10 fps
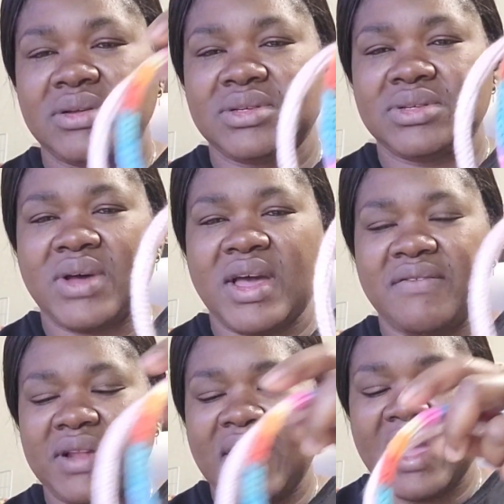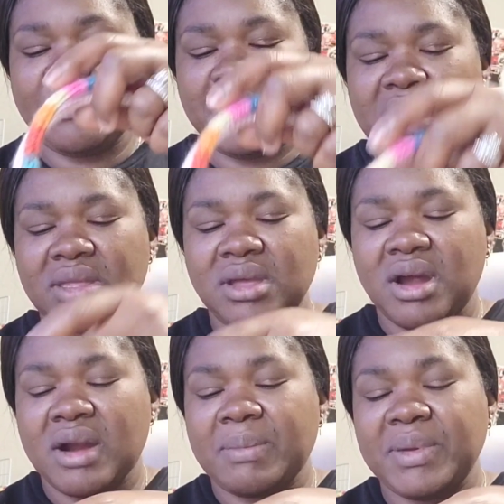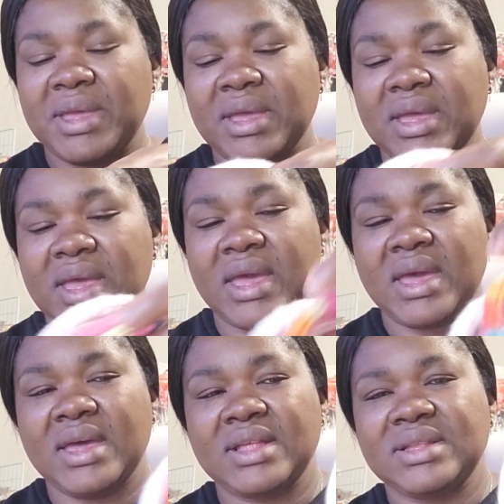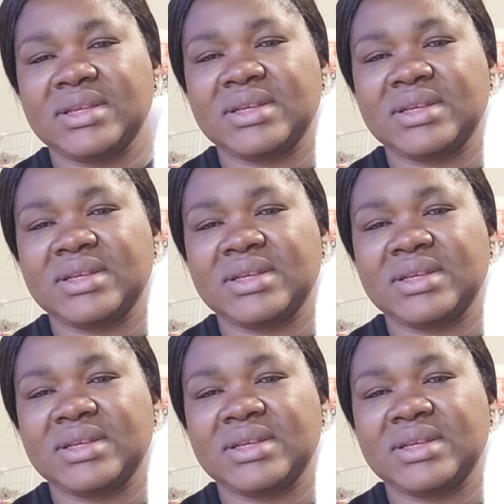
So I have a light pink, dark pink, and